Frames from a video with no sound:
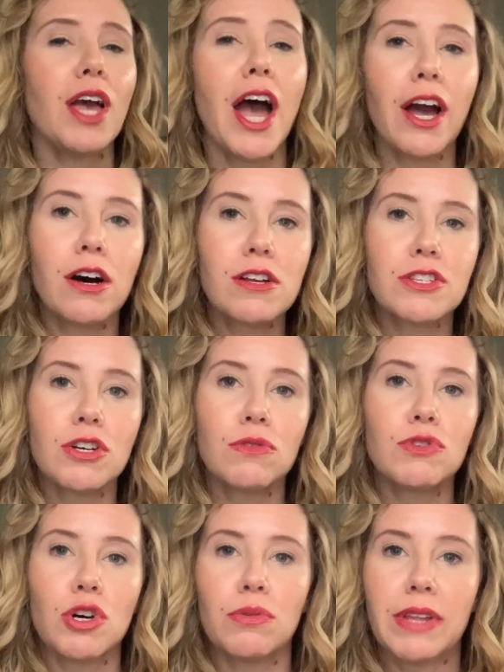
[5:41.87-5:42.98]
I also
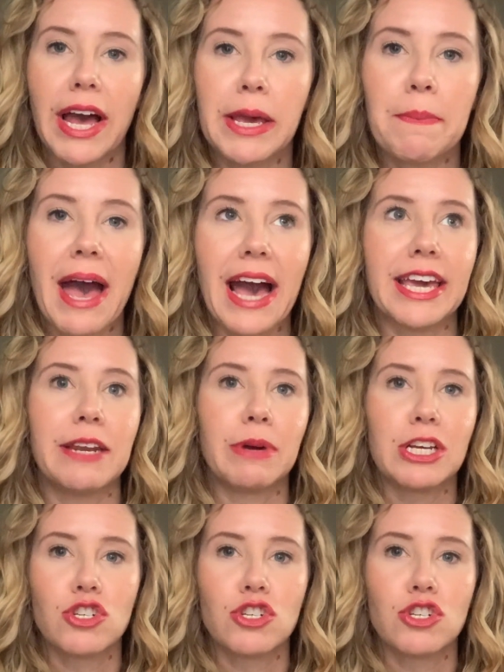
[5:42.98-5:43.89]
don't like packing my